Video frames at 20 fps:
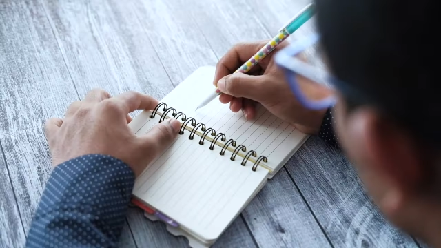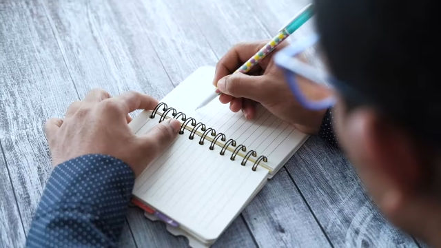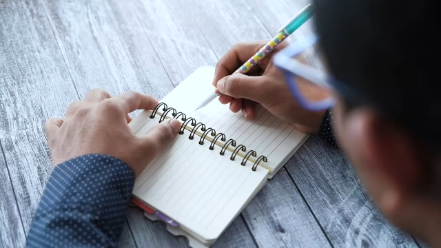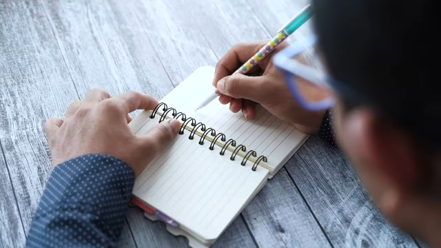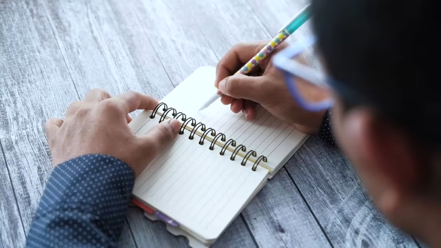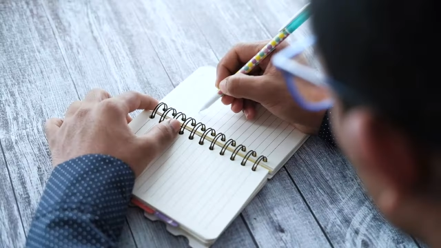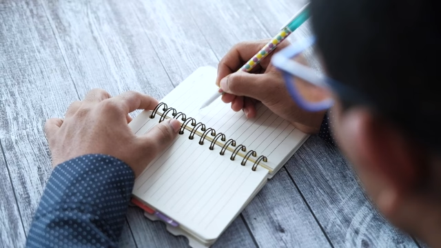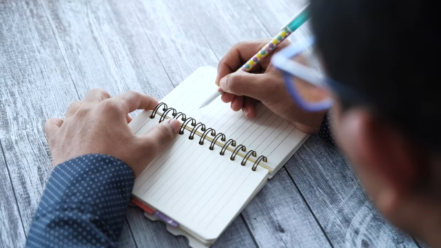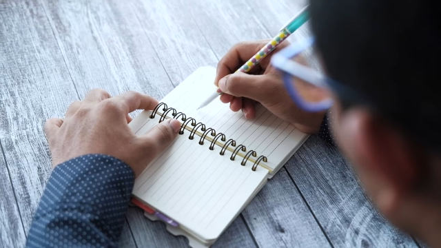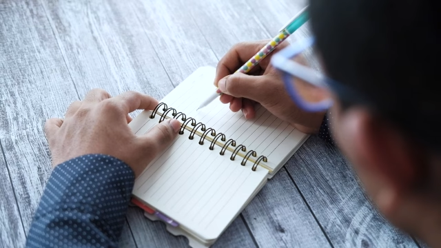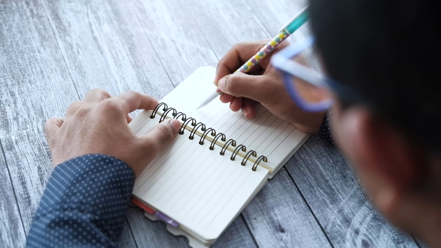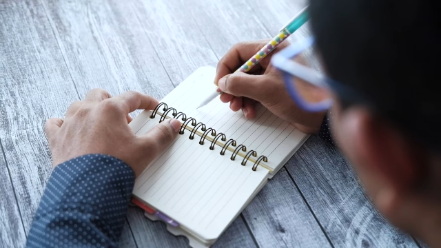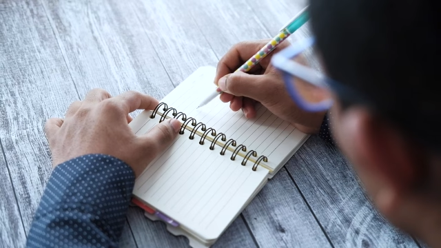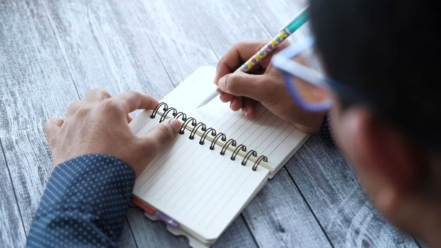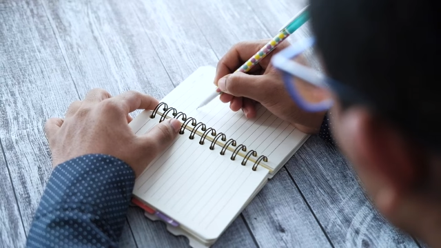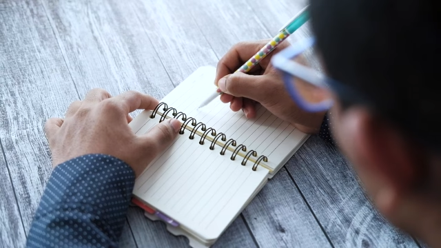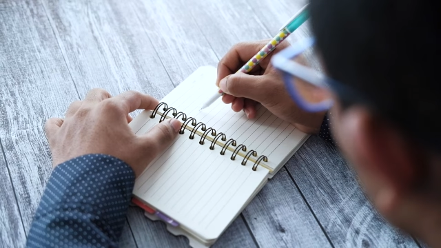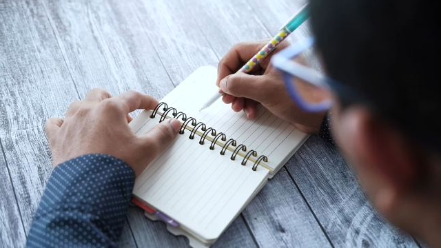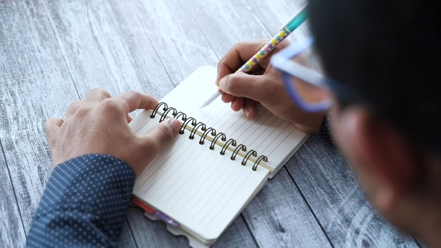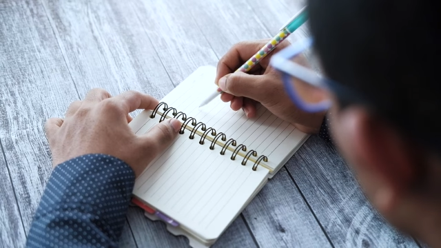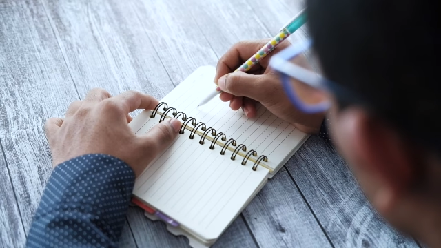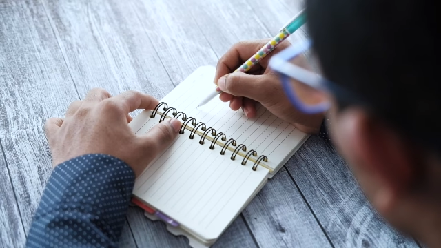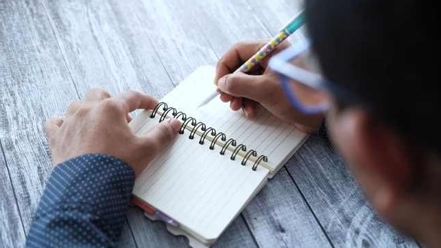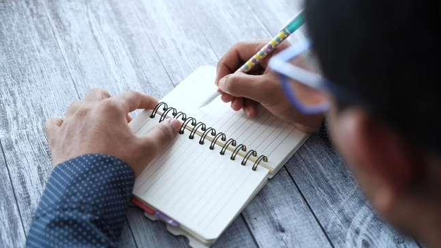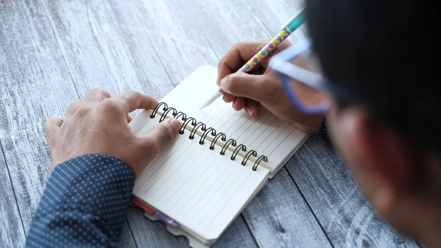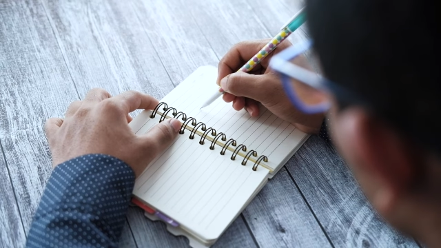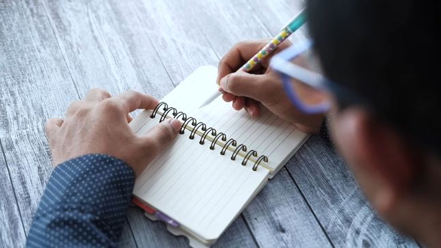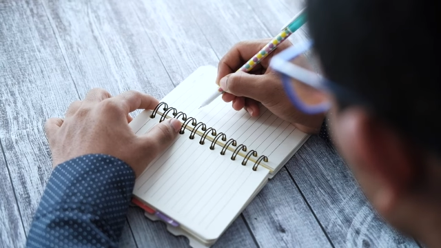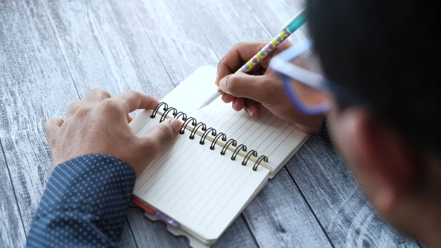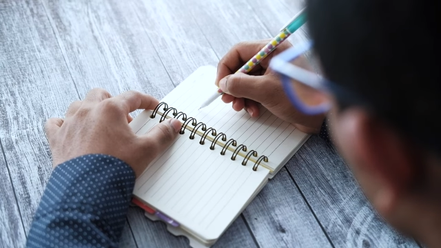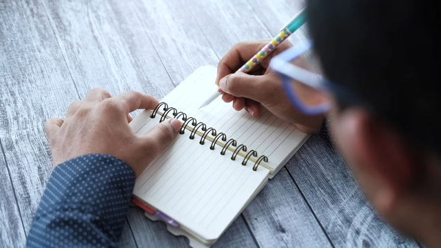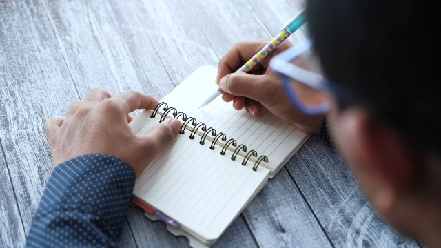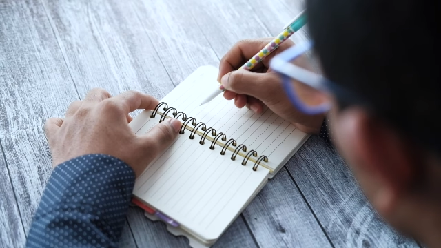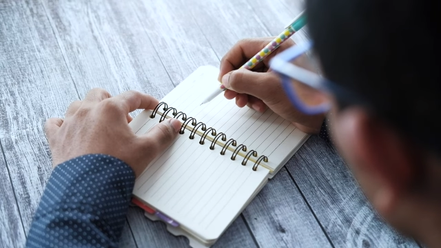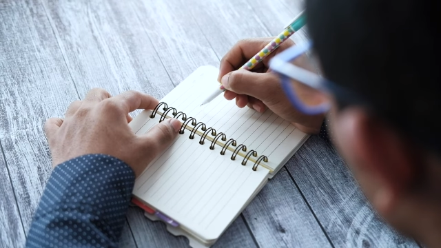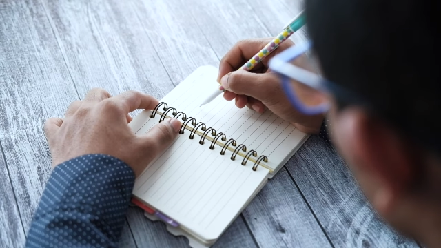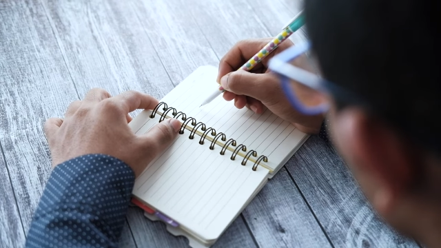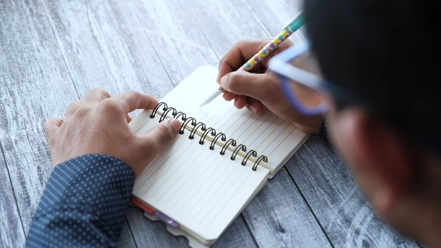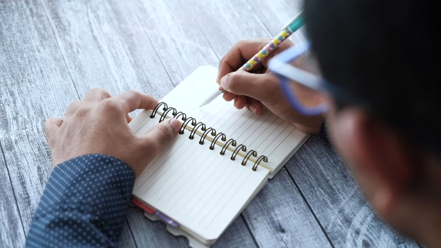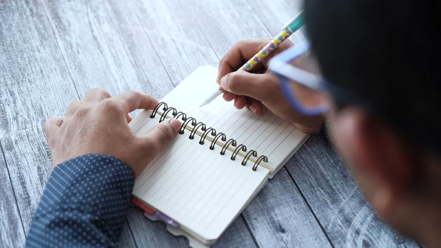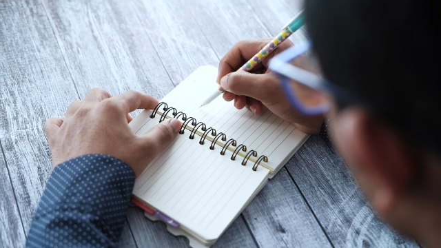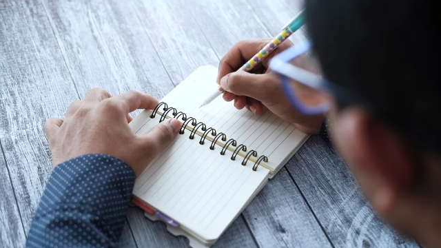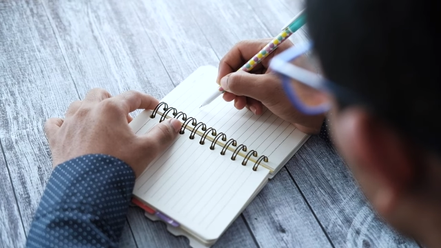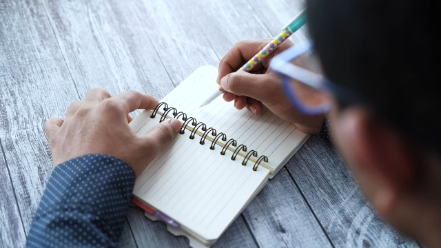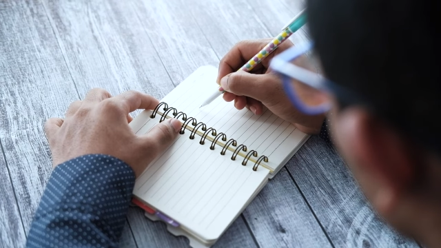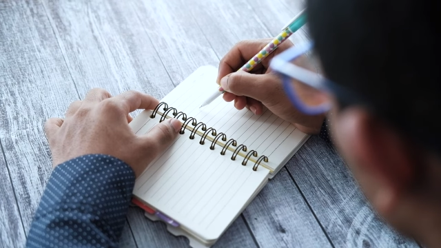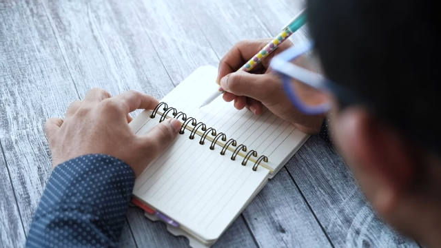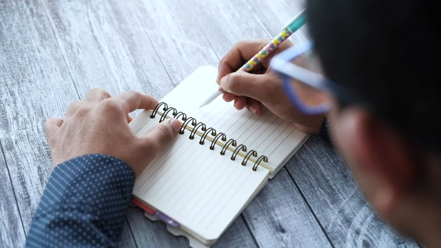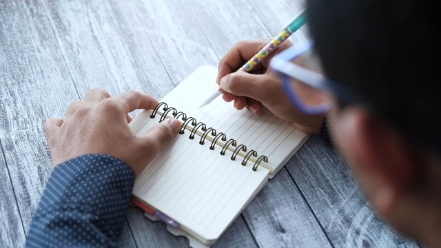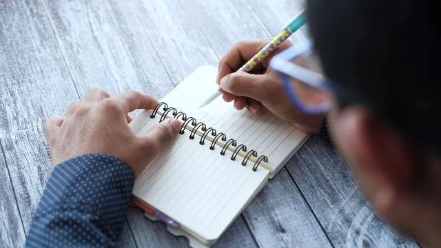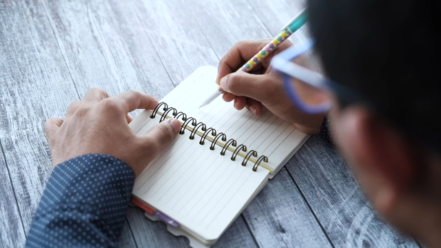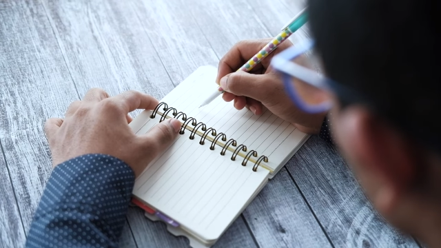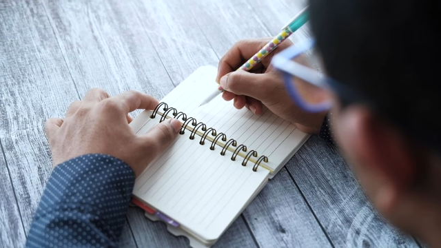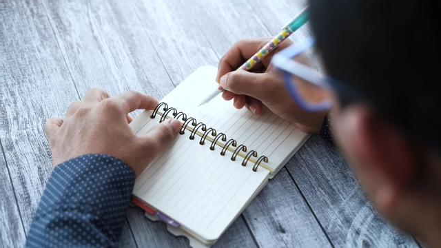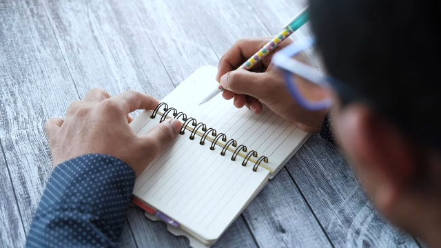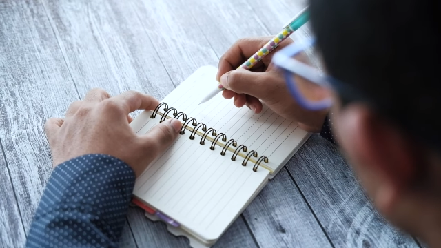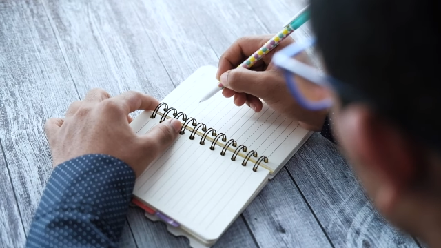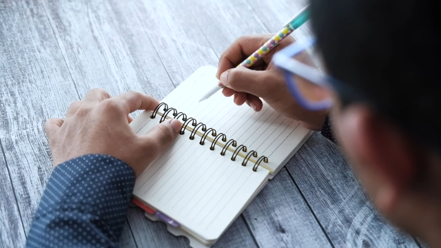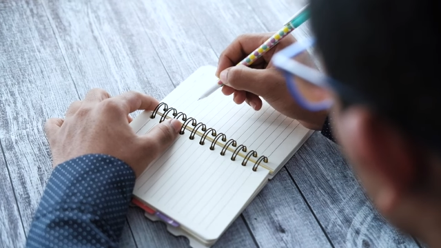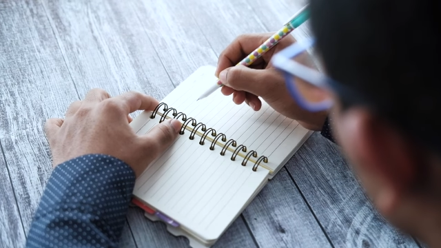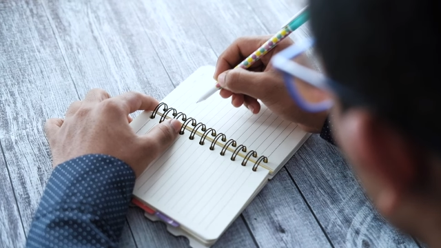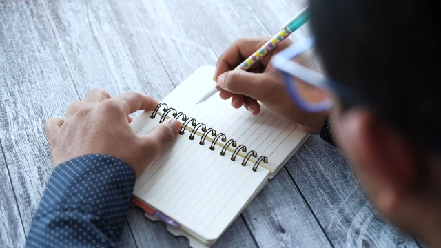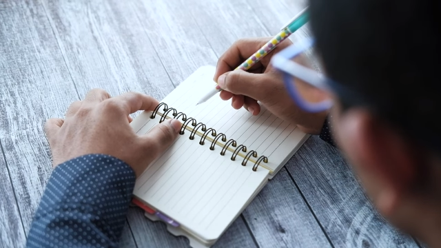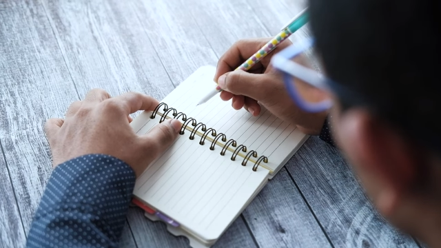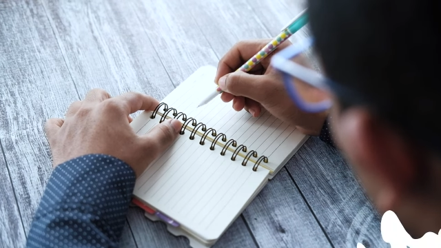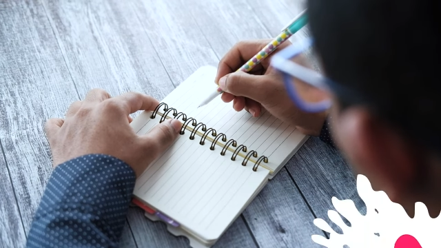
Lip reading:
No face is visible, so there are no lips to read.